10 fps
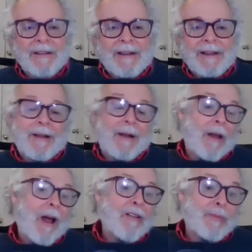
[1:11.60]
And a
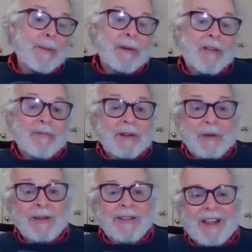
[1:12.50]
lot of people have been
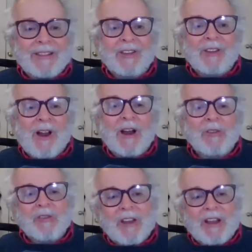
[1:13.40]
doing that. There's a lot
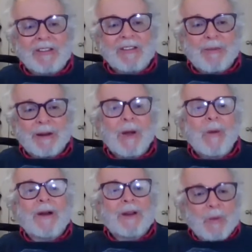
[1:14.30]
of sites, but I
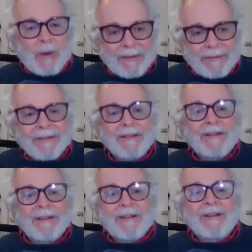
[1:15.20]
wanted one
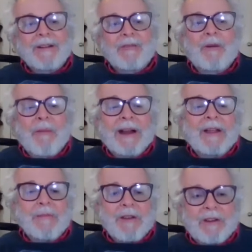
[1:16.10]
for my
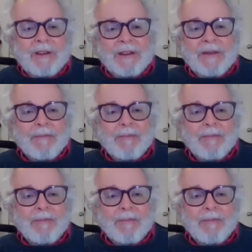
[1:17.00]
community.